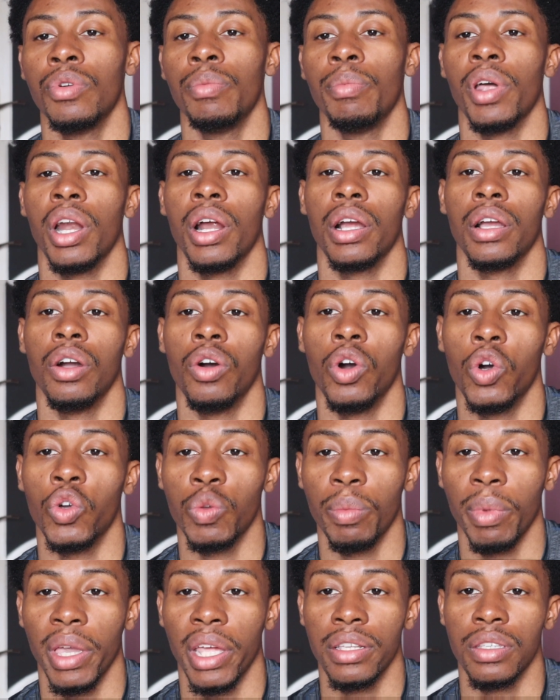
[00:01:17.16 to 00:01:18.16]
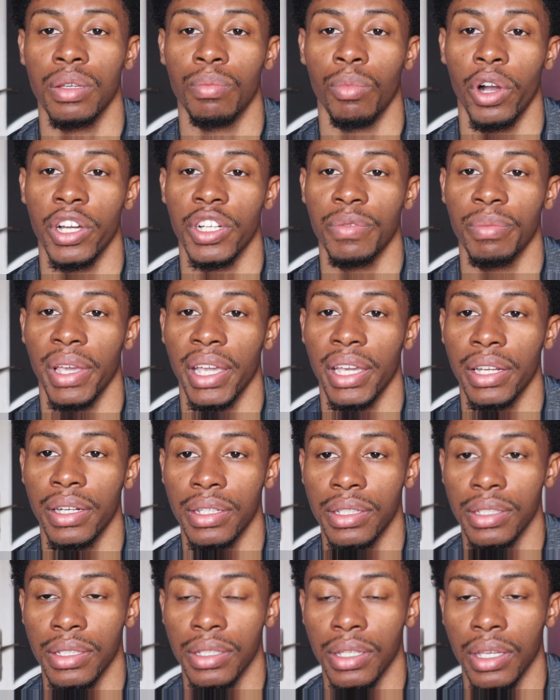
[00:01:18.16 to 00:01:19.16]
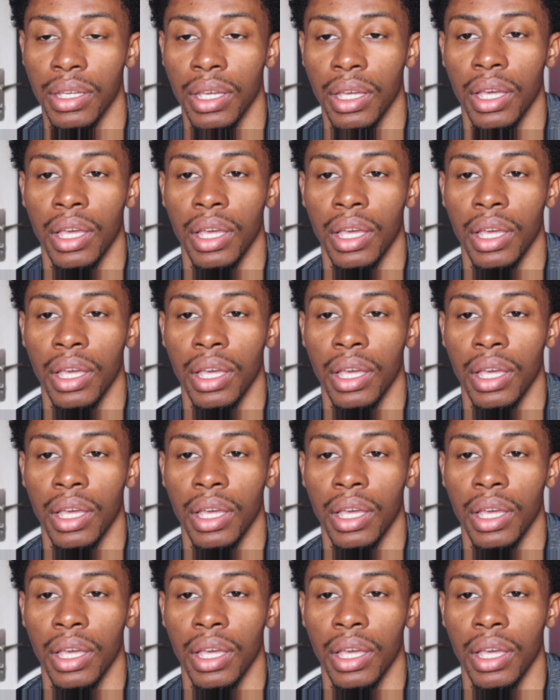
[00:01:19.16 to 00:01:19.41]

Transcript: met our goals. We made it to March Madness.